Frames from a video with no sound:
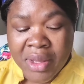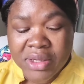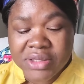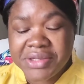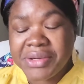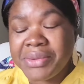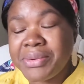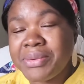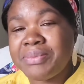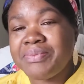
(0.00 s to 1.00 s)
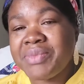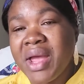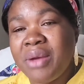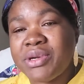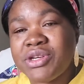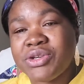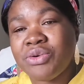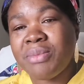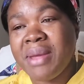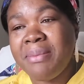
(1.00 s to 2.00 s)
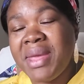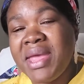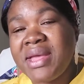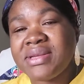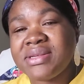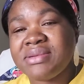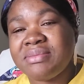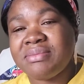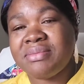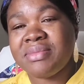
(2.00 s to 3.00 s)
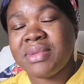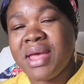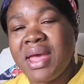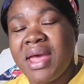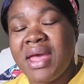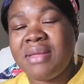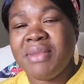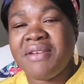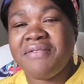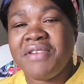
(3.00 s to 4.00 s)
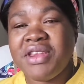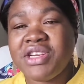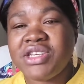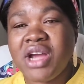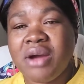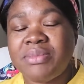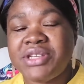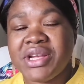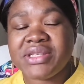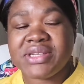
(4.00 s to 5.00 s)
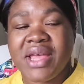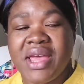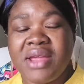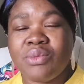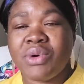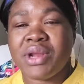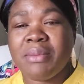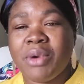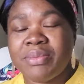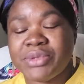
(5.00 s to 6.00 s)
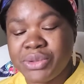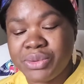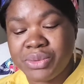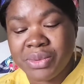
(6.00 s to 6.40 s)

So I will show my makes and my finished objects and what I'm up to.